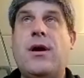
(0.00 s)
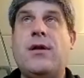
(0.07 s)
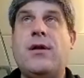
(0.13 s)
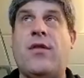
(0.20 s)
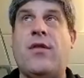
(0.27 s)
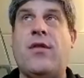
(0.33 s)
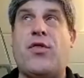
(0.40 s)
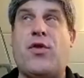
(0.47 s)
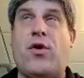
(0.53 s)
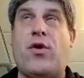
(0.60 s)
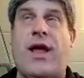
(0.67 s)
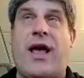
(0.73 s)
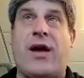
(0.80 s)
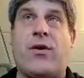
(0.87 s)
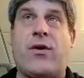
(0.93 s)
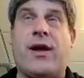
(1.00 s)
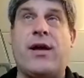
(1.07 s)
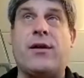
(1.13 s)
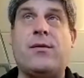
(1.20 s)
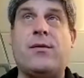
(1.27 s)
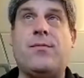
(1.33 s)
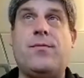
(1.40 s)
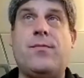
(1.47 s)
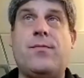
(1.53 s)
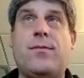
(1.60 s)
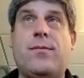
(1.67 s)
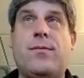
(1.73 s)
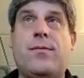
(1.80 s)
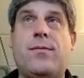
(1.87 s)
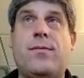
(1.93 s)
And then the third aggregate
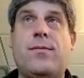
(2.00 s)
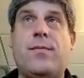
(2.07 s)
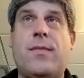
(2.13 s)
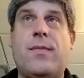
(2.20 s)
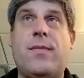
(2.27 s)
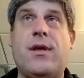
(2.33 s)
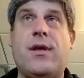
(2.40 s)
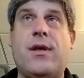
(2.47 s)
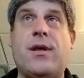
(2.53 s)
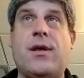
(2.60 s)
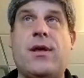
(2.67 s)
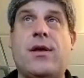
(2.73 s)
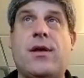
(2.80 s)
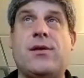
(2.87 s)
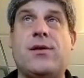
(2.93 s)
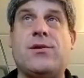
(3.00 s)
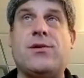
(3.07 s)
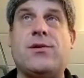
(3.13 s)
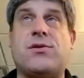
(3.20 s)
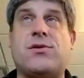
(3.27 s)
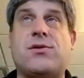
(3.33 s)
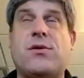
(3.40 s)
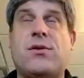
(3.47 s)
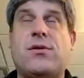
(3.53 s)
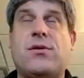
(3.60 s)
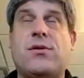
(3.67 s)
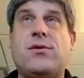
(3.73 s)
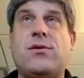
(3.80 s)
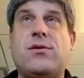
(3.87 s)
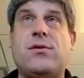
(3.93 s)
is
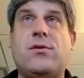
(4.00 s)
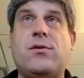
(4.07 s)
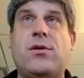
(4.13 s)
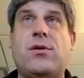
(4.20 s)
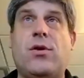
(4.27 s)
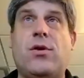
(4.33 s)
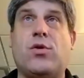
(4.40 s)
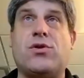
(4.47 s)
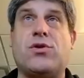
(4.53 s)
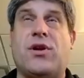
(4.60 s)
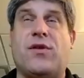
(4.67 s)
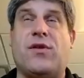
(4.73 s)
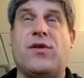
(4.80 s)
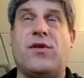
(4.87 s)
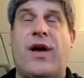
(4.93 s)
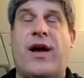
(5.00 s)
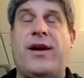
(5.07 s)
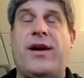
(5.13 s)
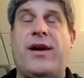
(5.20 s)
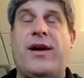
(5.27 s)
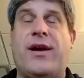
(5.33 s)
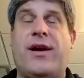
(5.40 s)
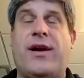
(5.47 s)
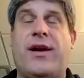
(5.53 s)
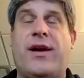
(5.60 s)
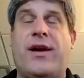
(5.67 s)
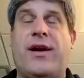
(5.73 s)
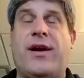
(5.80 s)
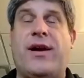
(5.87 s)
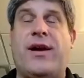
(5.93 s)
usually defined as
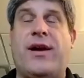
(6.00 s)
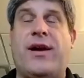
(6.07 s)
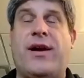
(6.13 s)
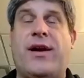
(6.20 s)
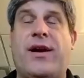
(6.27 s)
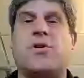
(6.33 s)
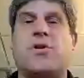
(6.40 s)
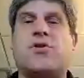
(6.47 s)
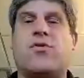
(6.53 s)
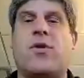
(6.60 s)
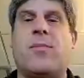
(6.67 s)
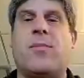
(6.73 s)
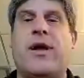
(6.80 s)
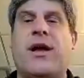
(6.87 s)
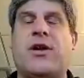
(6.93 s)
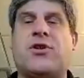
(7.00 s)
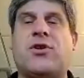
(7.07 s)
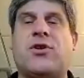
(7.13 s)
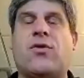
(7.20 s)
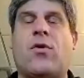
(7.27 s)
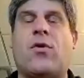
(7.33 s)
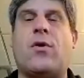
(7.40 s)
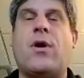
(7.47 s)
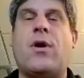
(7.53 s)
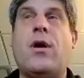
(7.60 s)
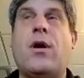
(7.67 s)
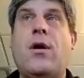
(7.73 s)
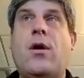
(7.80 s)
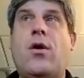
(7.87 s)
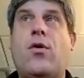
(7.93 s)
perception or discrimination or
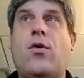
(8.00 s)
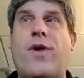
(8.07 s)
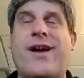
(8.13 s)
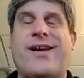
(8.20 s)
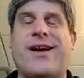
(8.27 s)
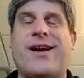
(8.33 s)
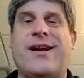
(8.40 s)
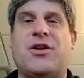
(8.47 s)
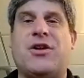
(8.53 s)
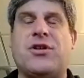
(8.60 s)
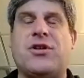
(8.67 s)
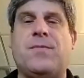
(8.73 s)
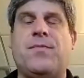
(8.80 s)
recognition.